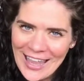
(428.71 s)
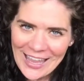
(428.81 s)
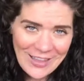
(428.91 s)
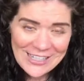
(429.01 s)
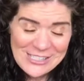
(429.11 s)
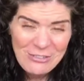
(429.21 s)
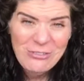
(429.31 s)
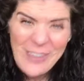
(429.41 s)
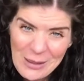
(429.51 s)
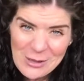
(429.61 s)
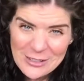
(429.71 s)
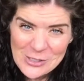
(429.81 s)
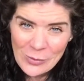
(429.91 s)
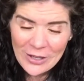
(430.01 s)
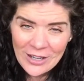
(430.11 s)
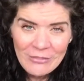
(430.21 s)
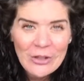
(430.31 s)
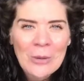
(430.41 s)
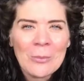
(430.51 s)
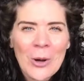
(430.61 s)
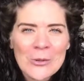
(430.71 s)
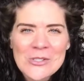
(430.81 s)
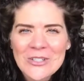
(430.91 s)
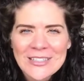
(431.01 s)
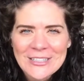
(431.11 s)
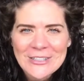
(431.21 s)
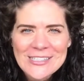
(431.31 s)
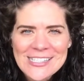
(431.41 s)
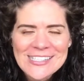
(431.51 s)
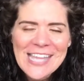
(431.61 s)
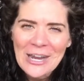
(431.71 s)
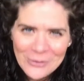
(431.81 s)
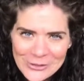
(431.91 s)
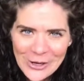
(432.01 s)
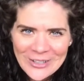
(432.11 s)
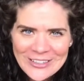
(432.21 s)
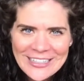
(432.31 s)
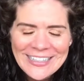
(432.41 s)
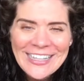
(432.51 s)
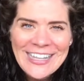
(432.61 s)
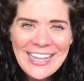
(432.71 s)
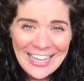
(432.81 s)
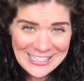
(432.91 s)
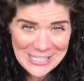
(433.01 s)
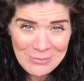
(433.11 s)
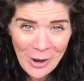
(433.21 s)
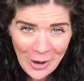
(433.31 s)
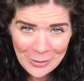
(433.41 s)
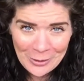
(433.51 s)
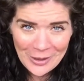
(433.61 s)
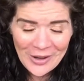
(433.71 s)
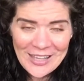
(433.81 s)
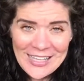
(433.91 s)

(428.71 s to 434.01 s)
and that is a fabulous one of the composer and lyricist Harold Arlen and Yip Harburg